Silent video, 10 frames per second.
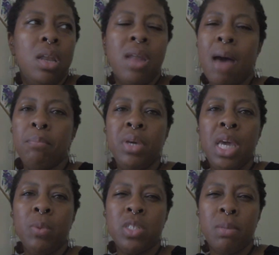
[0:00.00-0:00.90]
Not
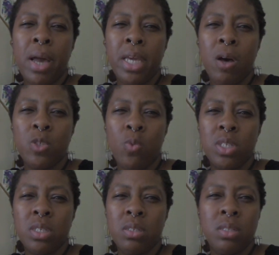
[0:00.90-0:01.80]
being what somebody else
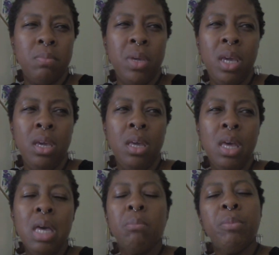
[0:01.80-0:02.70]
wants us to be,
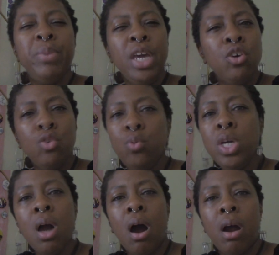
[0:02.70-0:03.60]
but being who
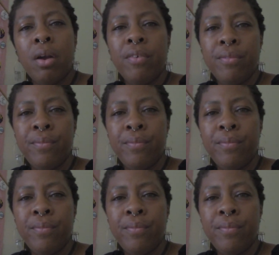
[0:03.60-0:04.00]
we are.